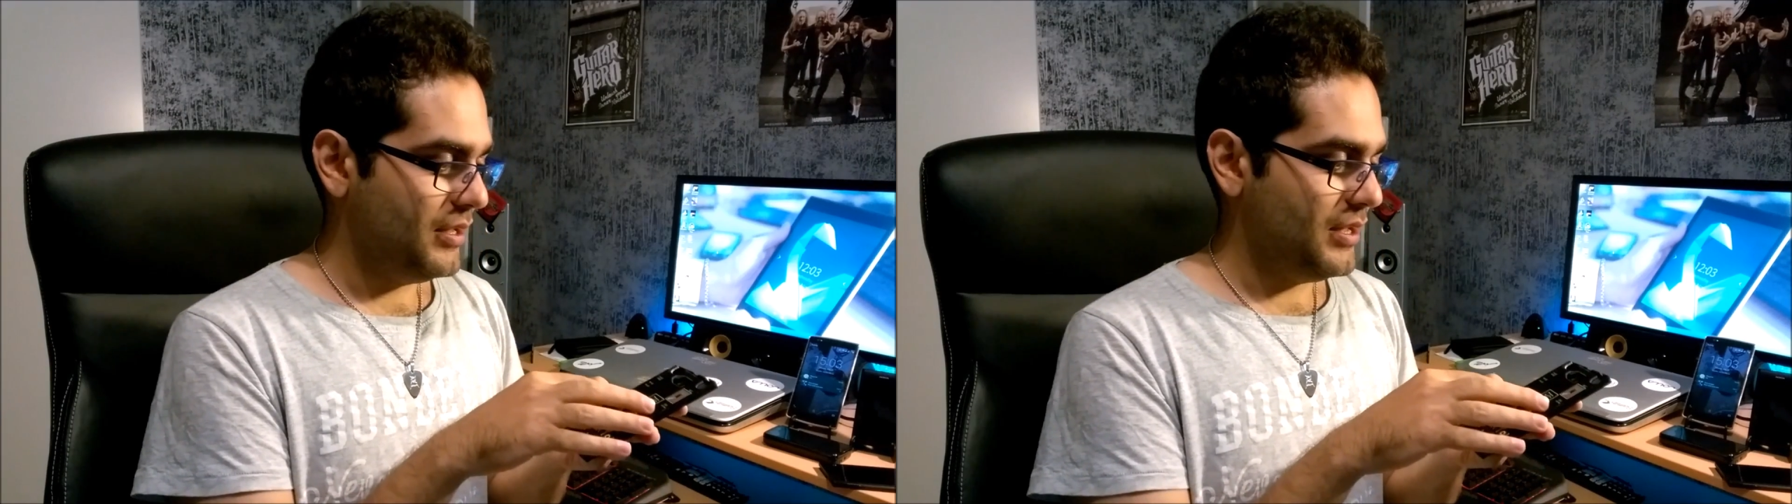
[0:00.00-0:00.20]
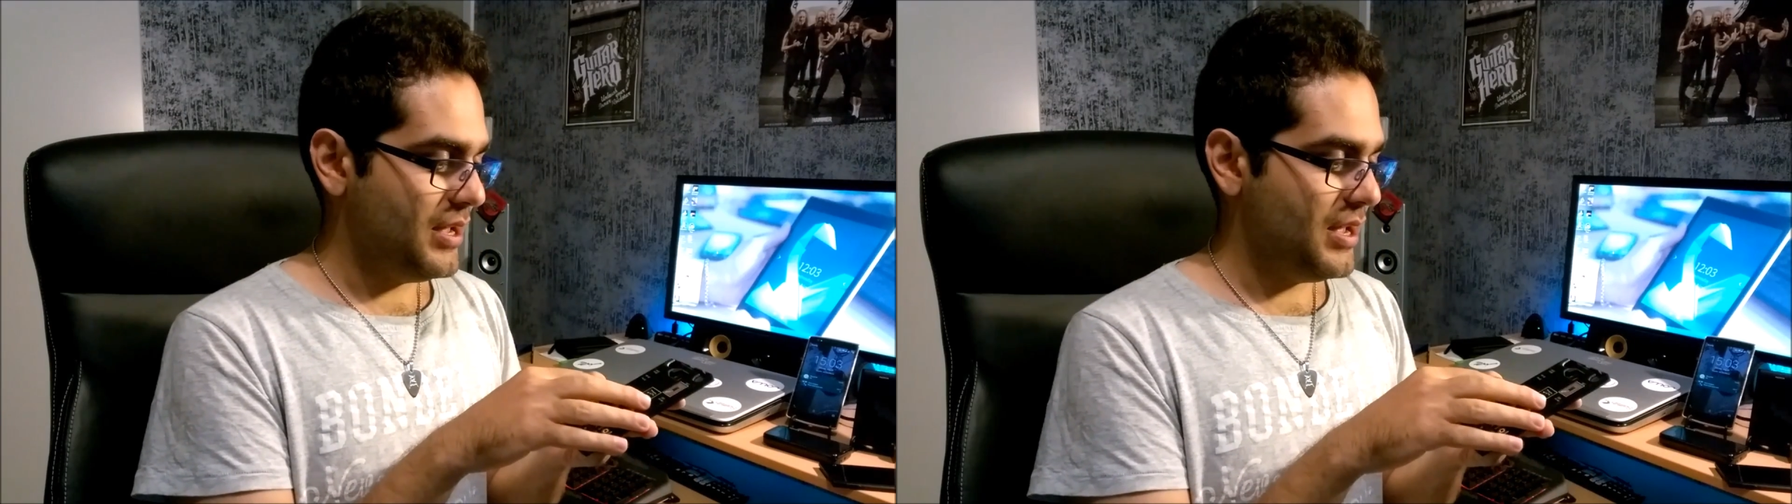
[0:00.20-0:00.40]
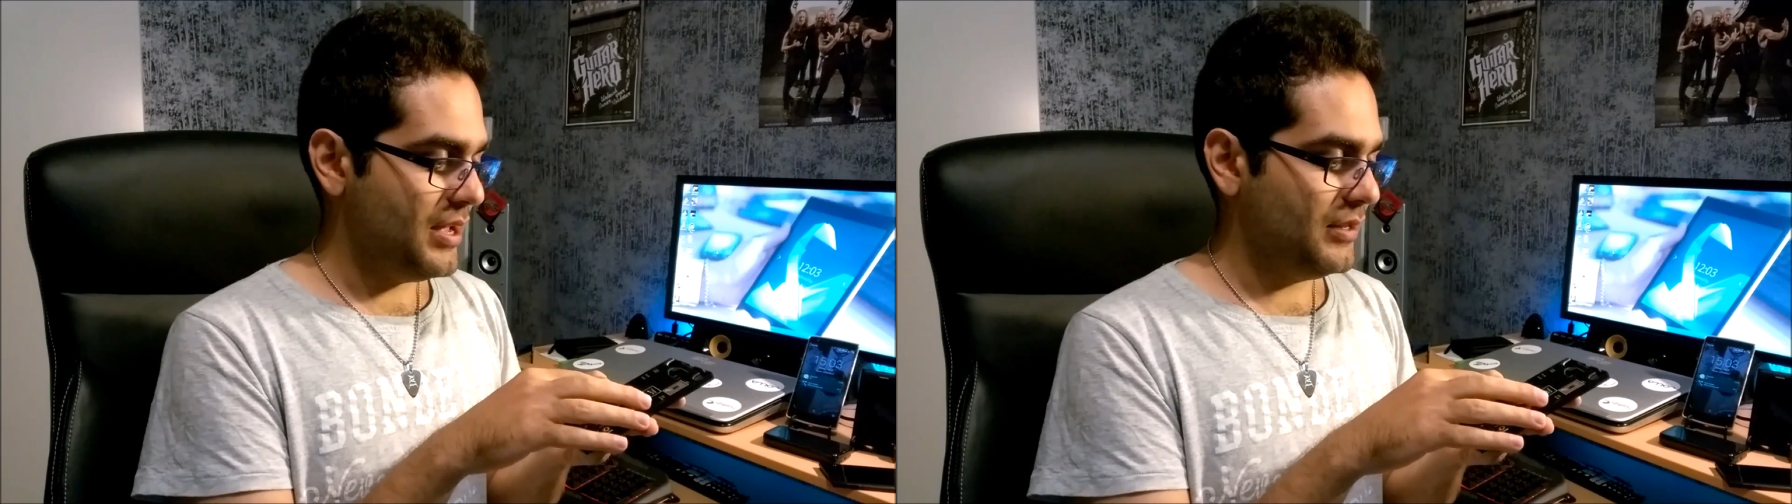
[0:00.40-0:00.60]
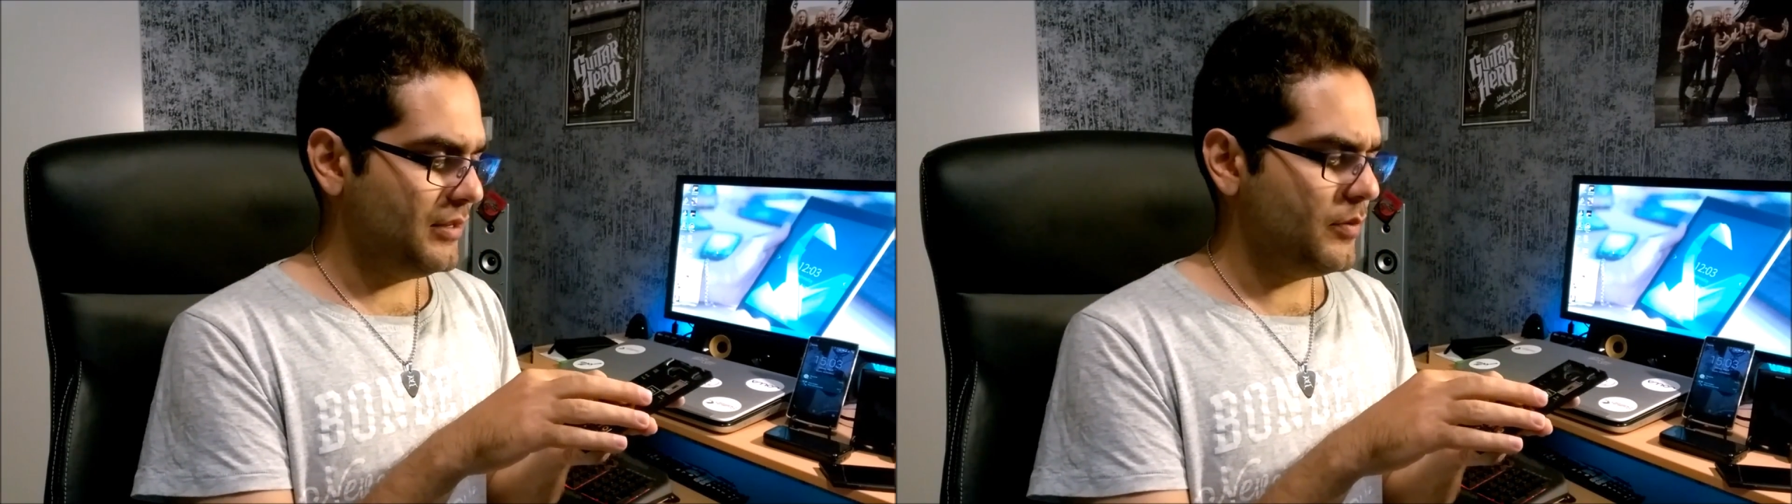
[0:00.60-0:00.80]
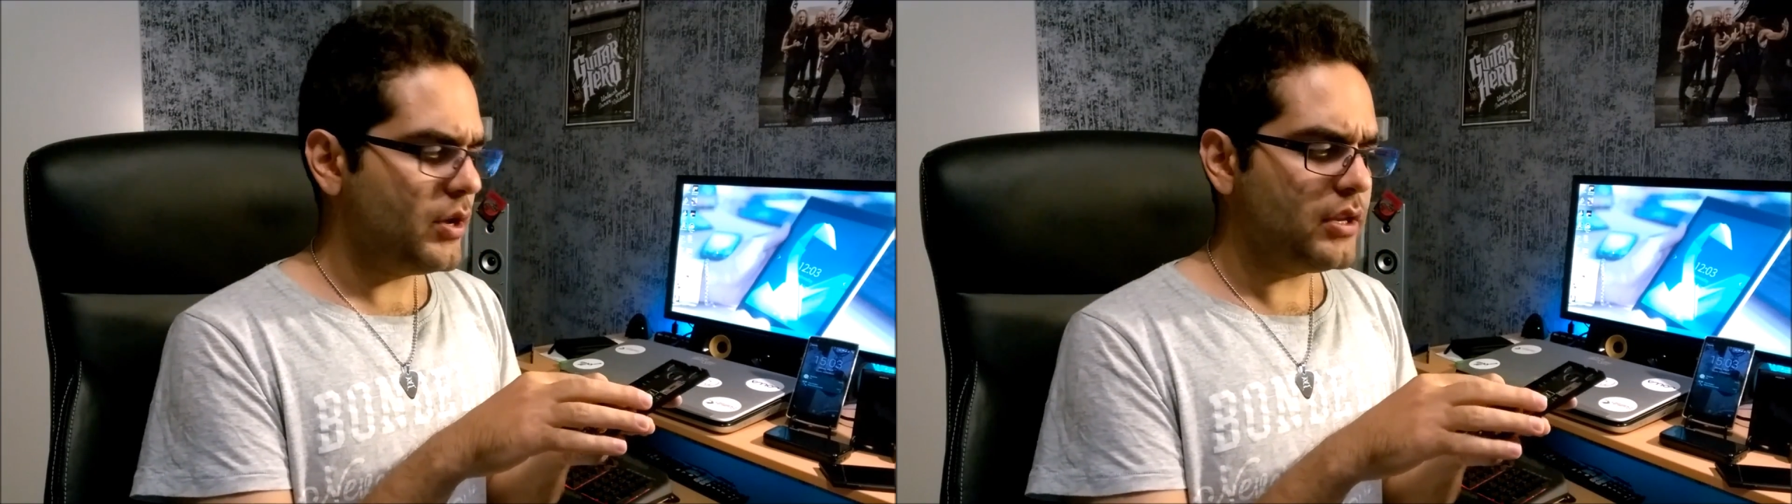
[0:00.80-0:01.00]
And
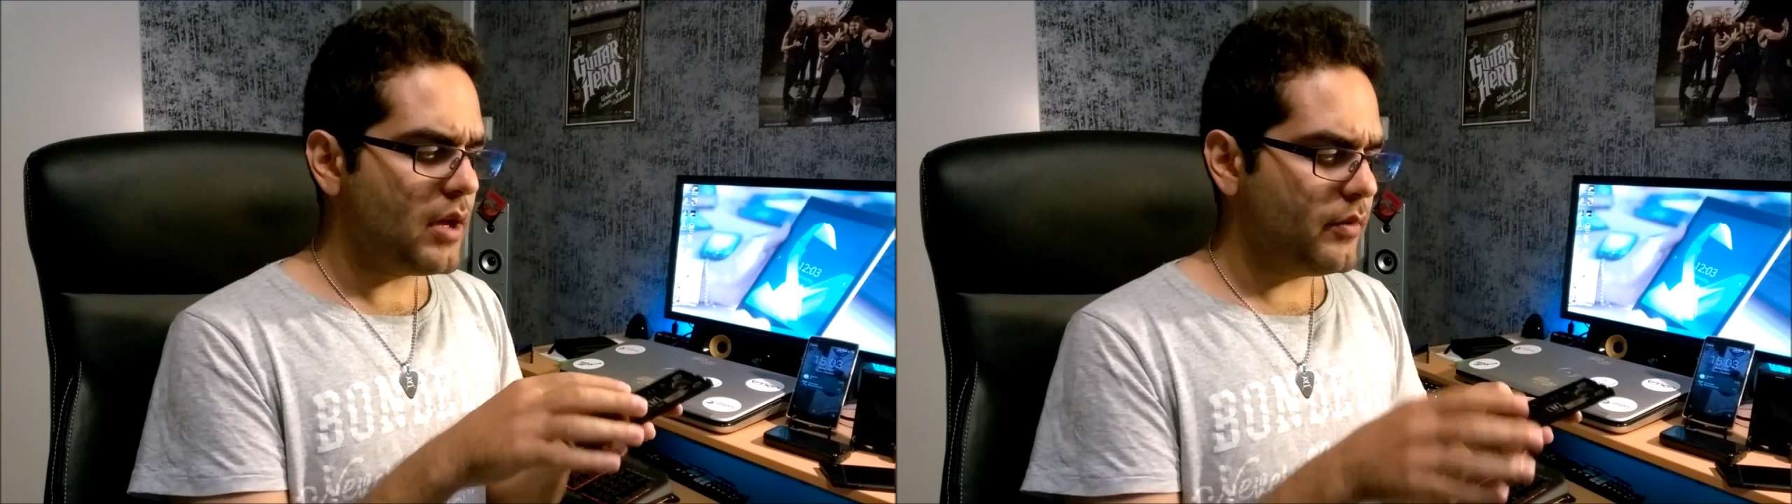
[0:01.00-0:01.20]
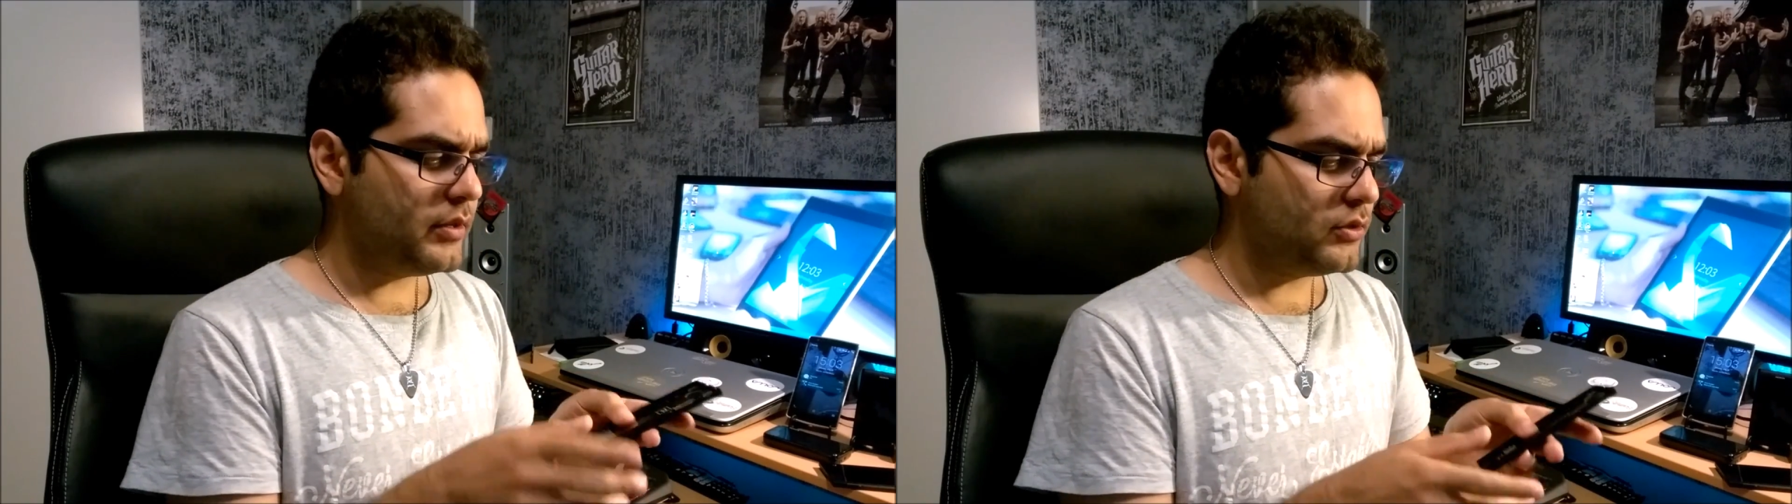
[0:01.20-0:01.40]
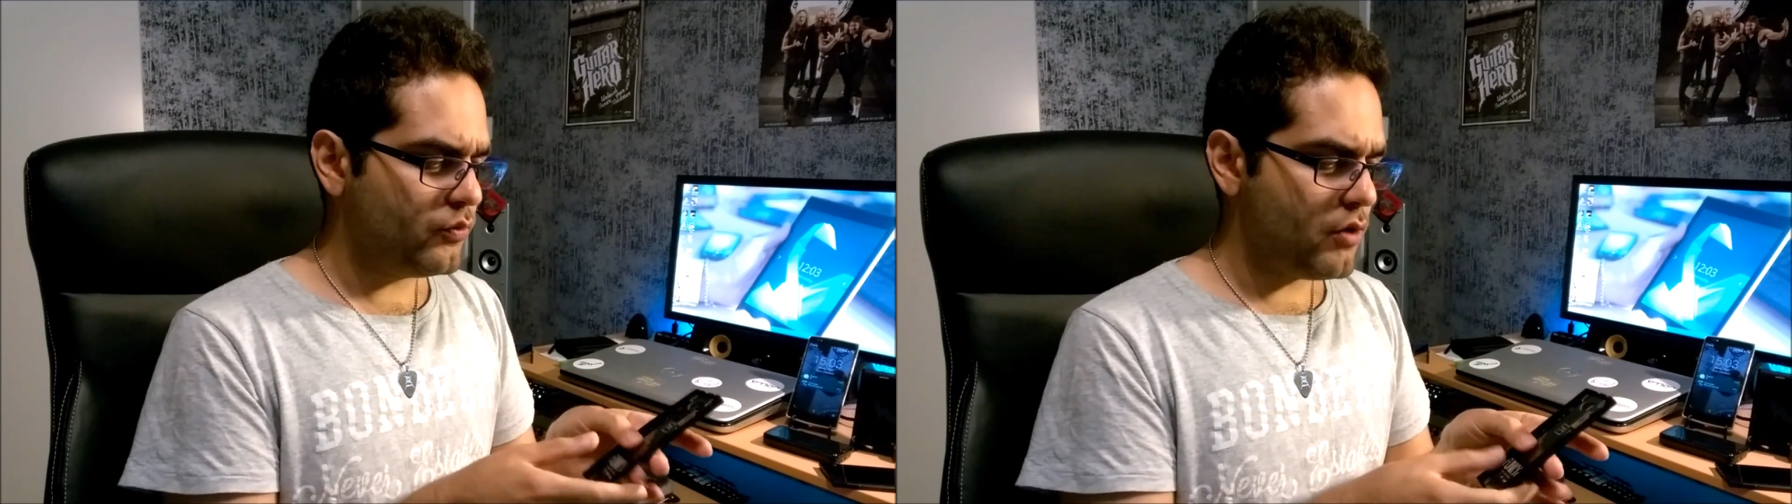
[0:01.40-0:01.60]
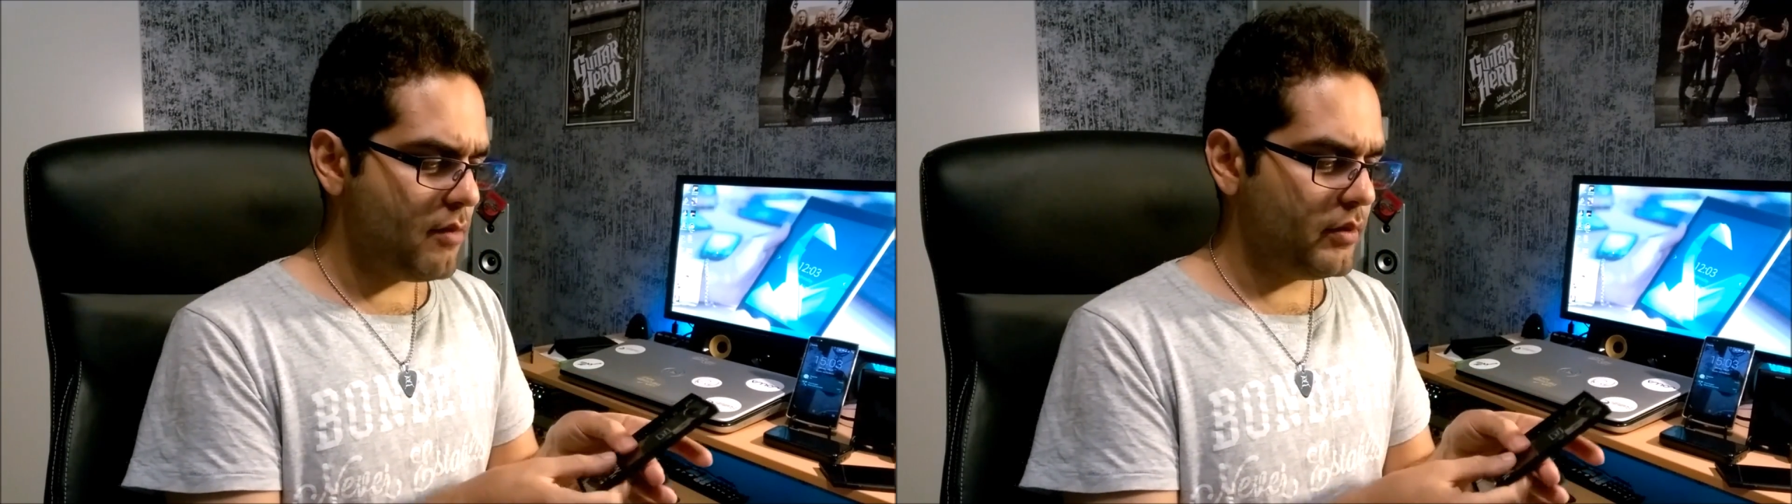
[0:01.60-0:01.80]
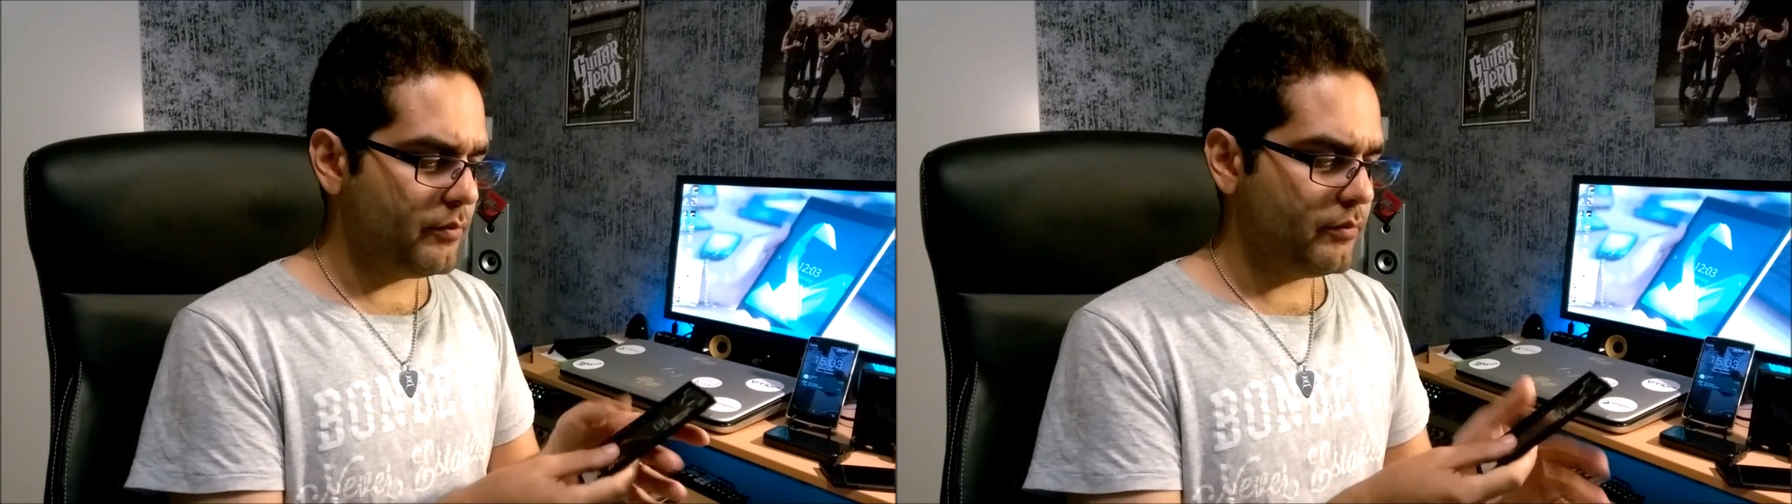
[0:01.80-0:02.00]
but it's no problem.